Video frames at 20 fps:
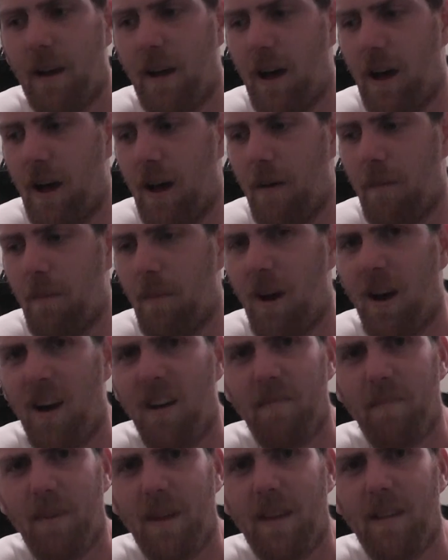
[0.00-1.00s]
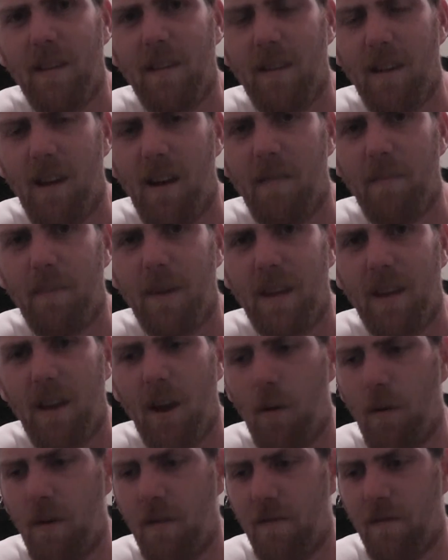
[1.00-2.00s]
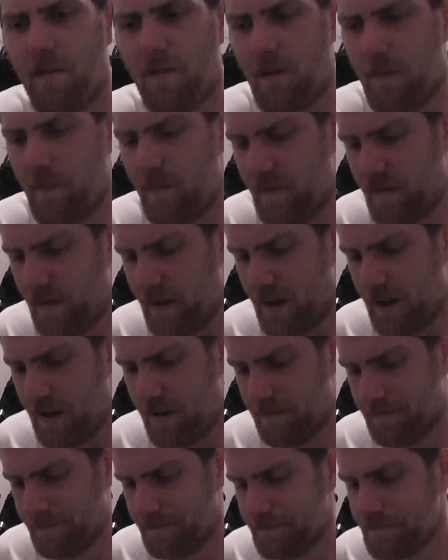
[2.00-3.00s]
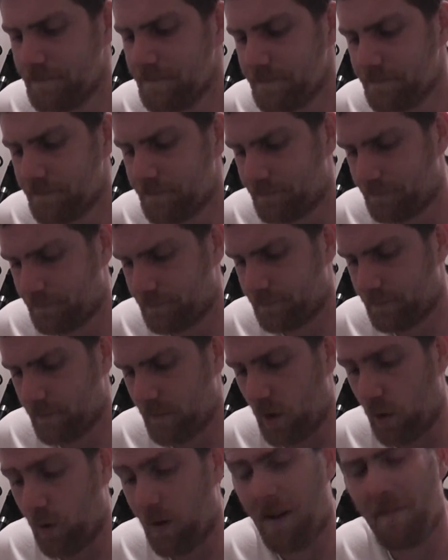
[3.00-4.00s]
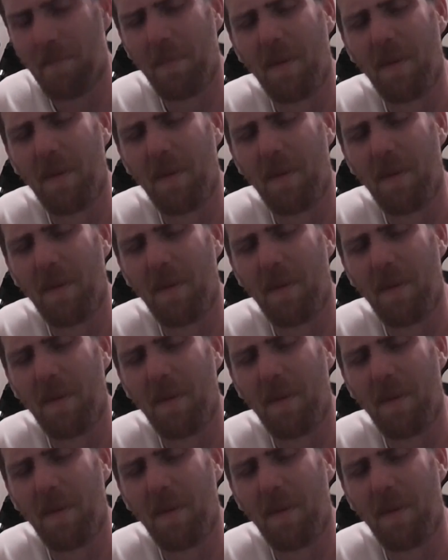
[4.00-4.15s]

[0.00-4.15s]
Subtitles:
I've been going for them for, or I've